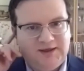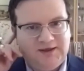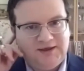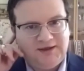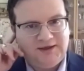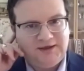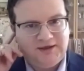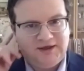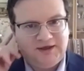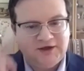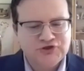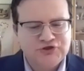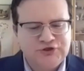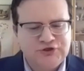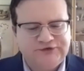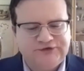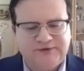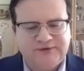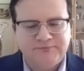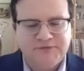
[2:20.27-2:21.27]
and
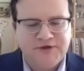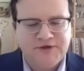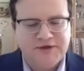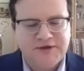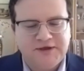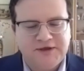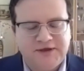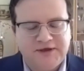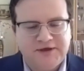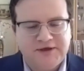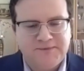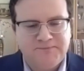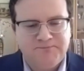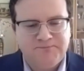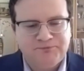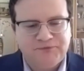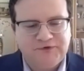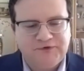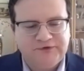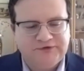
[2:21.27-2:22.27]
actually something
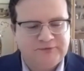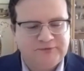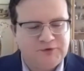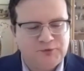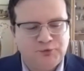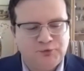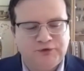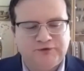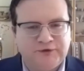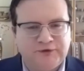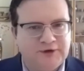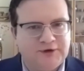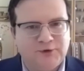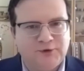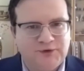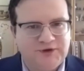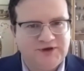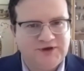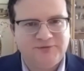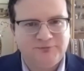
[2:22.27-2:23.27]
um, something we
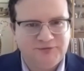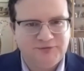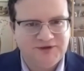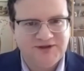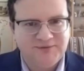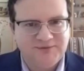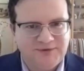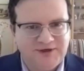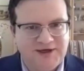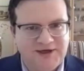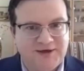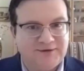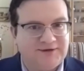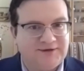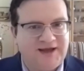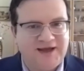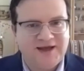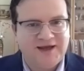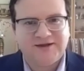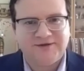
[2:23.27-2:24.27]
talk quite a bit
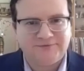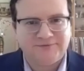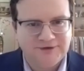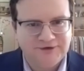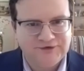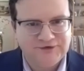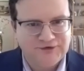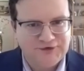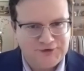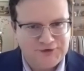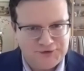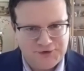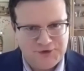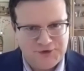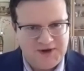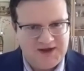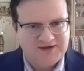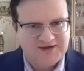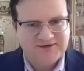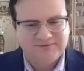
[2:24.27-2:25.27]
about active listening you
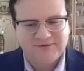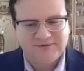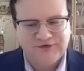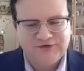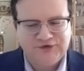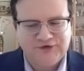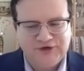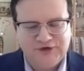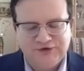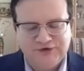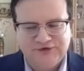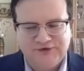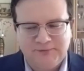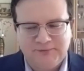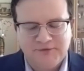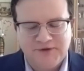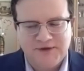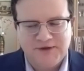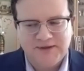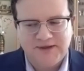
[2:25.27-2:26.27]
know active listening is
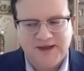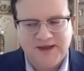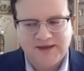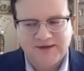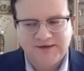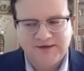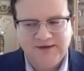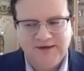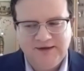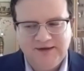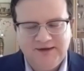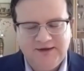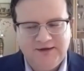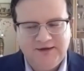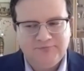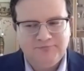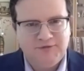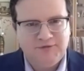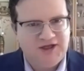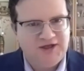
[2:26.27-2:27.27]
something that
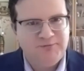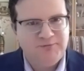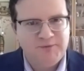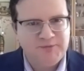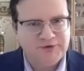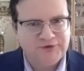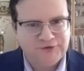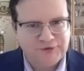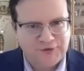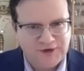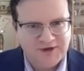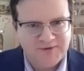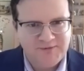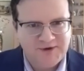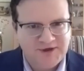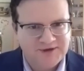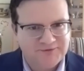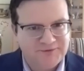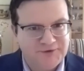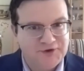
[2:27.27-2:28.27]
many people talk
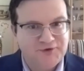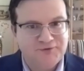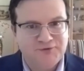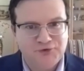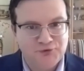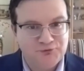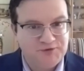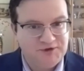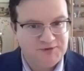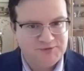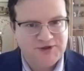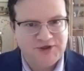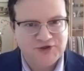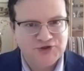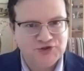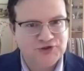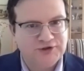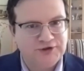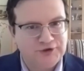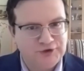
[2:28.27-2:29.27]
about, very few people
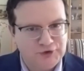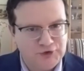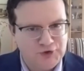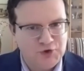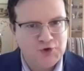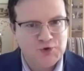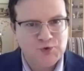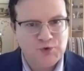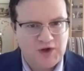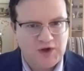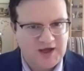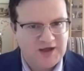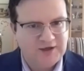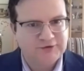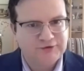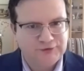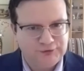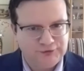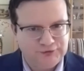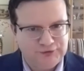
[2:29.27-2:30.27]
actually know
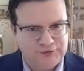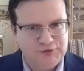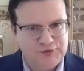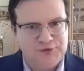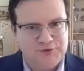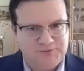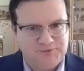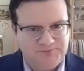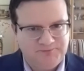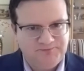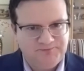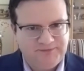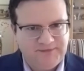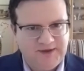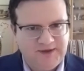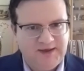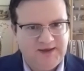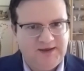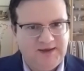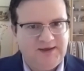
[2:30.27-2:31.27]
how to do.
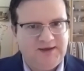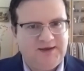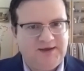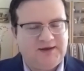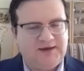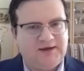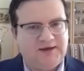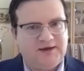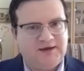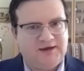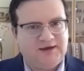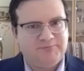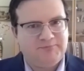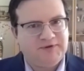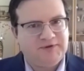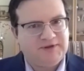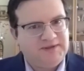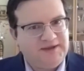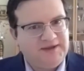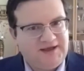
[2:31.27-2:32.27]
Mm-hmm. Uh,
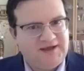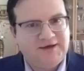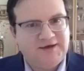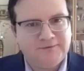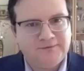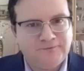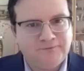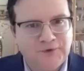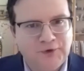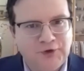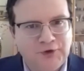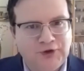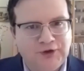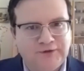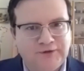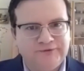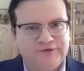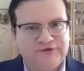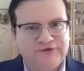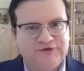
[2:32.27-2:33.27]
but that
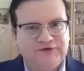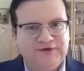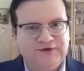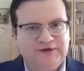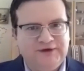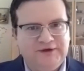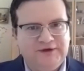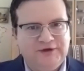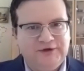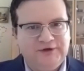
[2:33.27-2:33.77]
involves